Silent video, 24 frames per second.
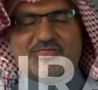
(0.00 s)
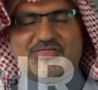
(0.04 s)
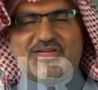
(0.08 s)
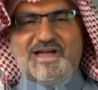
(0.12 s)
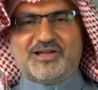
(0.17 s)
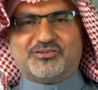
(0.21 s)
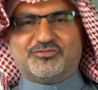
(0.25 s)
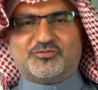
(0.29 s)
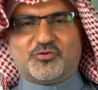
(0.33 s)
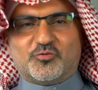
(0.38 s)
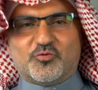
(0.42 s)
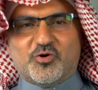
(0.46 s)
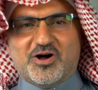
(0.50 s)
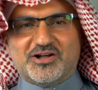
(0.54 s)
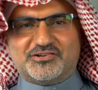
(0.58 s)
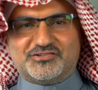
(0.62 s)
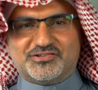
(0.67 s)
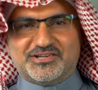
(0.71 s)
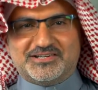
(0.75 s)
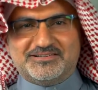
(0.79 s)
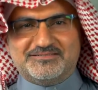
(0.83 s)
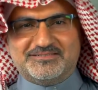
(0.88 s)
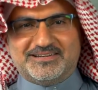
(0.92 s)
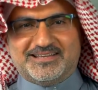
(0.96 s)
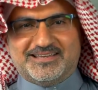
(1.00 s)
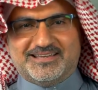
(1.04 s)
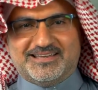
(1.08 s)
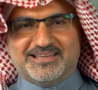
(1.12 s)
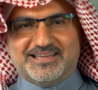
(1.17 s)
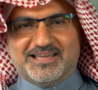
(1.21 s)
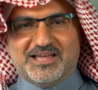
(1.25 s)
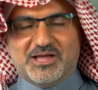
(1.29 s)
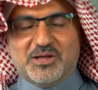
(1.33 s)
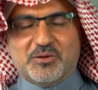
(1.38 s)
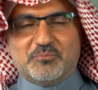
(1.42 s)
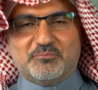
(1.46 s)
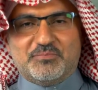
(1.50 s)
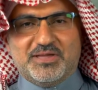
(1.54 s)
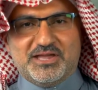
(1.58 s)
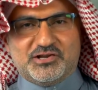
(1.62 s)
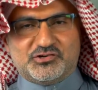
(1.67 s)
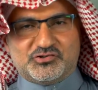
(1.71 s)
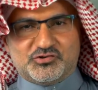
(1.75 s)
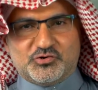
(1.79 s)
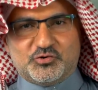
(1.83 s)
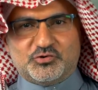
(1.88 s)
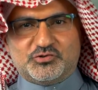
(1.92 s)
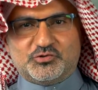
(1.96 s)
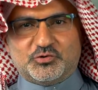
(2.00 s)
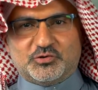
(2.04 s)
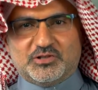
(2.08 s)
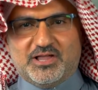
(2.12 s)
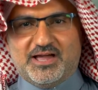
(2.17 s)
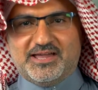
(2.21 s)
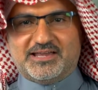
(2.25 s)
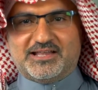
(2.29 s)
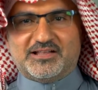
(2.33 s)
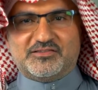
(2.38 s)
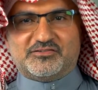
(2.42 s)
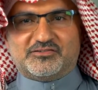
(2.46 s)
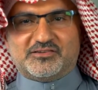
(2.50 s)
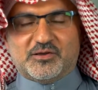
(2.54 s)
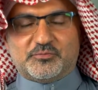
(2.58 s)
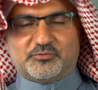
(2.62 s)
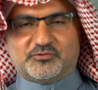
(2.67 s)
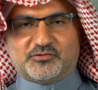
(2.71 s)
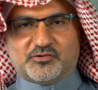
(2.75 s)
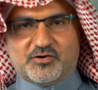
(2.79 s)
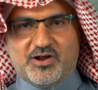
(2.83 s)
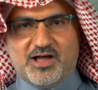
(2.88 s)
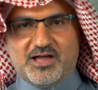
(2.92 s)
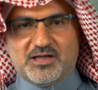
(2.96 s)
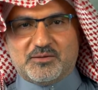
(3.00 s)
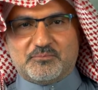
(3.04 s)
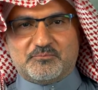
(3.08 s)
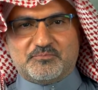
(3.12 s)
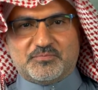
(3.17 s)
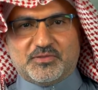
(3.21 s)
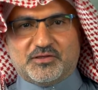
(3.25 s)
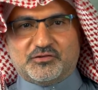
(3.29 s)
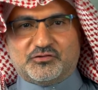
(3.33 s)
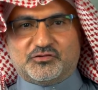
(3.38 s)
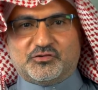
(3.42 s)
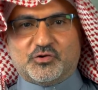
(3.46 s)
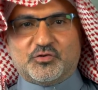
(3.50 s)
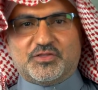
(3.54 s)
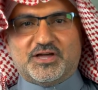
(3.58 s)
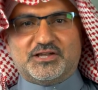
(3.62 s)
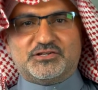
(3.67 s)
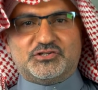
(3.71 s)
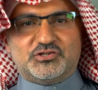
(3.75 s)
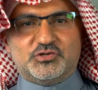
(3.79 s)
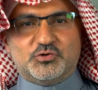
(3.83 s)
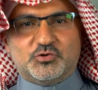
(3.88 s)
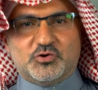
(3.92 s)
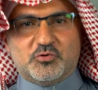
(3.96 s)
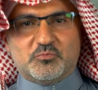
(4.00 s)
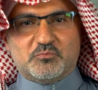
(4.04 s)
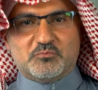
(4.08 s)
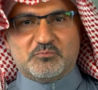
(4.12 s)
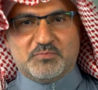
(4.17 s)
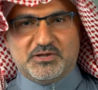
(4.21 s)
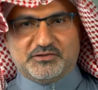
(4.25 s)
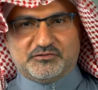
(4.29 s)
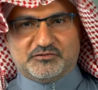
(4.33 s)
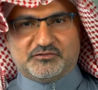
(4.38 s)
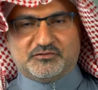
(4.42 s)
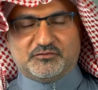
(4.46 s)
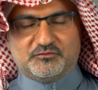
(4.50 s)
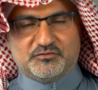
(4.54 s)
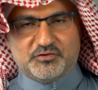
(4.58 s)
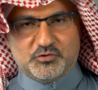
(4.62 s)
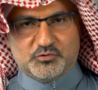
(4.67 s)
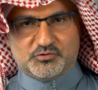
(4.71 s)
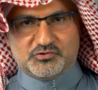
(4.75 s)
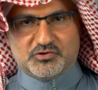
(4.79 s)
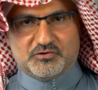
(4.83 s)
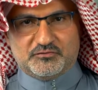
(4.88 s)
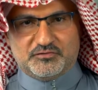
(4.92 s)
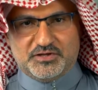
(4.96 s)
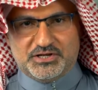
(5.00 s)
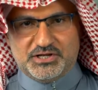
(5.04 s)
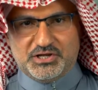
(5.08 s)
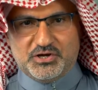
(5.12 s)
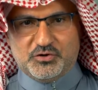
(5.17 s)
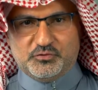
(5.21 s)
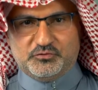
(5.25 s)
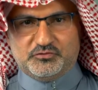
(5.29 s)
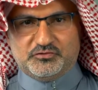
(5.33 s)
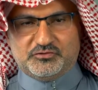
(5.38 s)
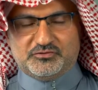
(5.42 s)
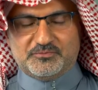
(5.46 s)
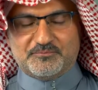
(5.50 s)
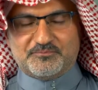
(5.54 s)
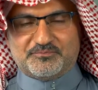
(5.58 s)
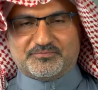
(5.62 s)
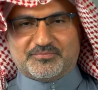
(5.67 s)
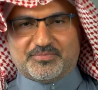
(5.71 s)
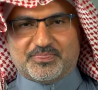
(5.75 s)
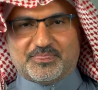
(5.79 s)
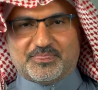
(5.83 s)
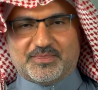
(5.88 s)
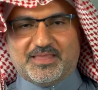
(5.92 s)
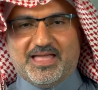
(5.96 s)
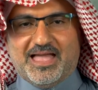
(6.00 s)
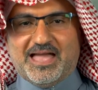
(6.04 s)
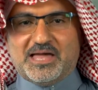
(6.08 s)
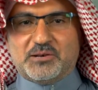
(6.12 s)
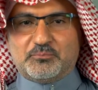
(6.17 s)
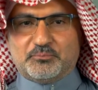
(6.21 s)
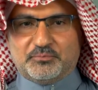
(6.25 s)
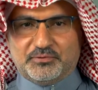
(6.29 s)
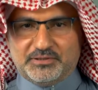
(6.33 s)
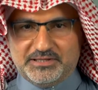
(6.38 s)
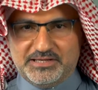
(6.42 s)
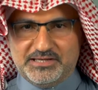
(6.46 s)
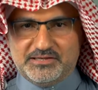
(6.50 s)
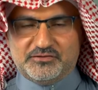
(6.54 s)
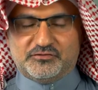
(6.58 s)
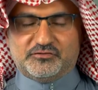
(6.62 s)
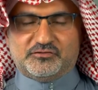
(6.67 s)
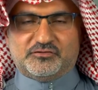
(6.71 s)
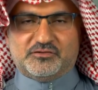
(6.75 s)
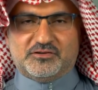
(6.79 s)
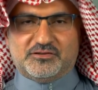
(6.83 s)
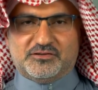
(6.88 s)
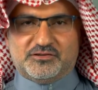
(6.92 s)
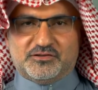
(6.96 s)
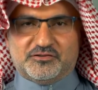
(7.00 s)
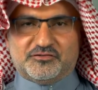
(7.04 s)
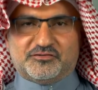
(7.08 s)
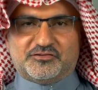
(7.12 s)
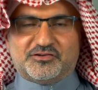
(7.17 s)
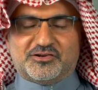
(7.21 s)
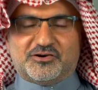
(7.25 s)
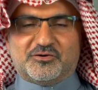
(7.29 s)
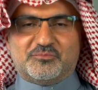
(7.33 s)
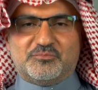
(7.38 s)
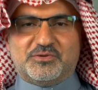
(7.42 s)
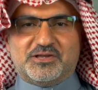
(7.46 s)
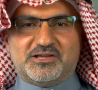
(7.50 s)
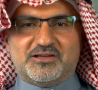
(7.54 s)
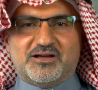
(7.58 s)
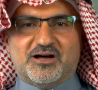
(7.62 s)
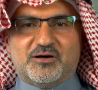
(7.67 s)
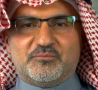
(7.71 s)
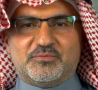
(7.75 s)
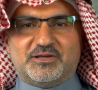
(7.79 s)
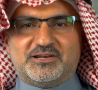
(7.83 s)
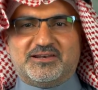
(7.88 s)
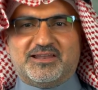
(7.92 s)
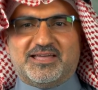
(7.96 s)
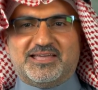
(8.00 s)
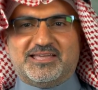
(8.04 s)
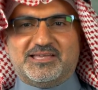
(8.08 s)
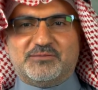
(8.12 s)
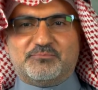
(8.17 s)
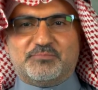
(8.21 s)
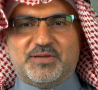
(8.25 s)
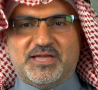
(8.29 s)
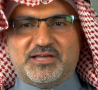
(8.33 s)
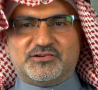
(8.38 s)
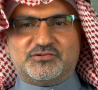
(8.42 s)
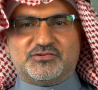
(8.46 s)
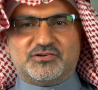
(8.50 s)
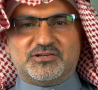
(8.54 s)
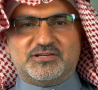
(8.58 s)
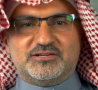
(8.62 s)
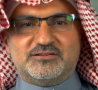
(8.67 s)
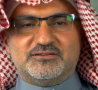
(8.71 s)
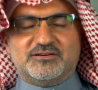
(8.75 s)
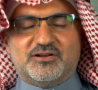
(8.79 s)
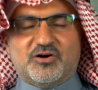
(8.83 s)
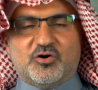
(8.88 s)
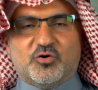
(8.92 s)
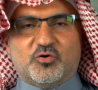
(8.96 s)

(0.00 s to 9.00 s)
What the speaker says: Thanks for watching. Make sure to like and subscribe so that you don't miss future videos. And please consider becoming a patron